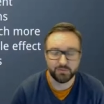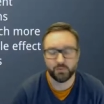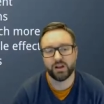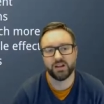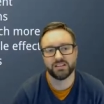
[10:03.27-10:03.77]

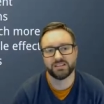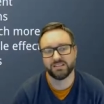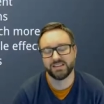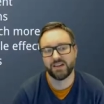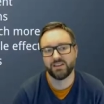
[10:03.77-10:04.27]
Whereas
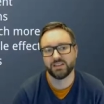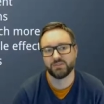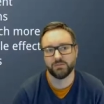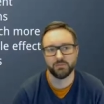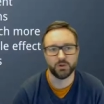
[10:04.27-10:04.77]
nowadays
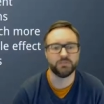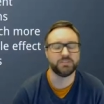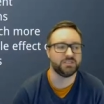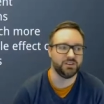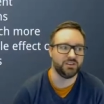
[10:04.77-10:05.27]
we've moved
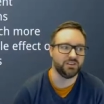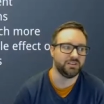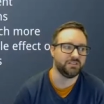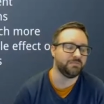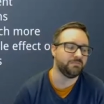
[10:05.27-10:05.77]
to
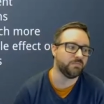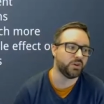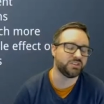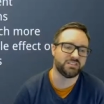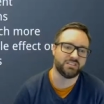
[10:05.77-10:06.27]

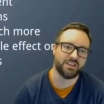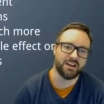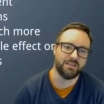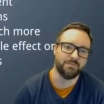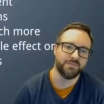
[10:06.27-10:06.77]
most
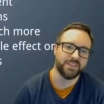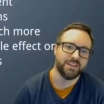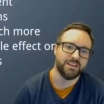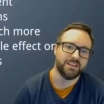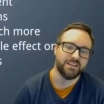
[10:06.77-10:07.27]
um,
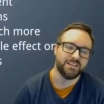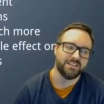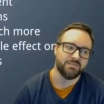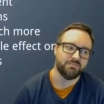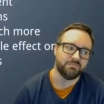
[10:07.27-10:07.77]

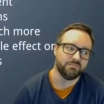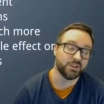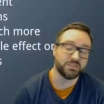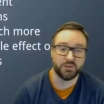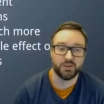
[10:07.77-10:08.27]

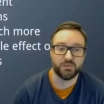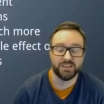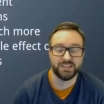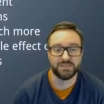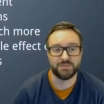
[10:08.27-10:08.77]
most
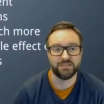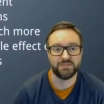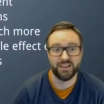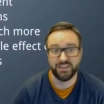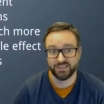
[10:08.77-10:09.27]
vulnerabilities being
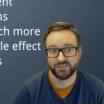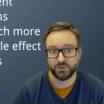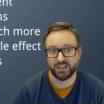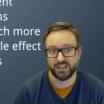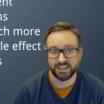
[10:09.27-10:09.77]
found elsewhere,
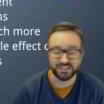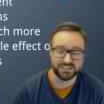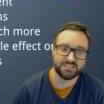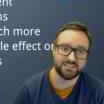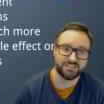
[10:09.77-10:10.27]
like in
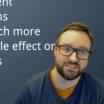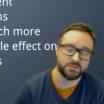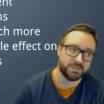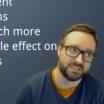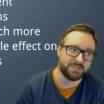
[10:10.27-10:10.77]

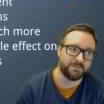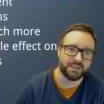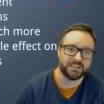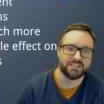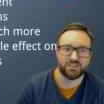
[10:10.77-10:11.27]

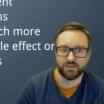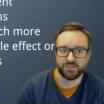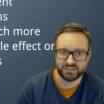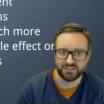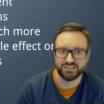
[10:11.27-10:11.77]
specific
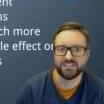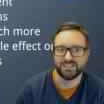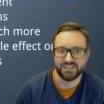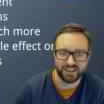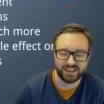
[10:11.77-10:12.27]
services
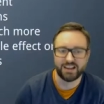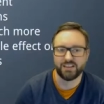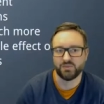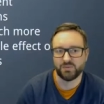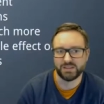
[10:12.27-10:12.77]
and
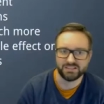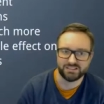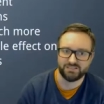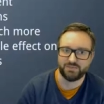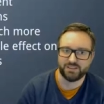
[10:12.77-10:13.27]
other pieces
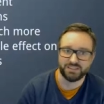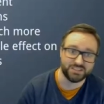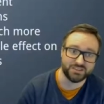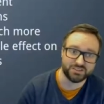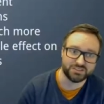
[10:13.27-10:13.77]
of
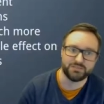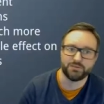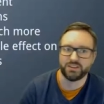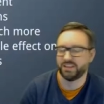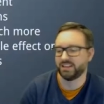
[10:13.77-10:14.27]
additional software
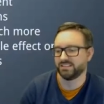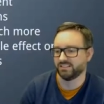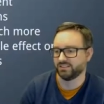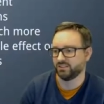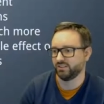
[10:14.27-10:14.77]
that gets
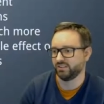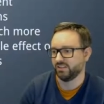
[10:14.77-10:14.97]
installed,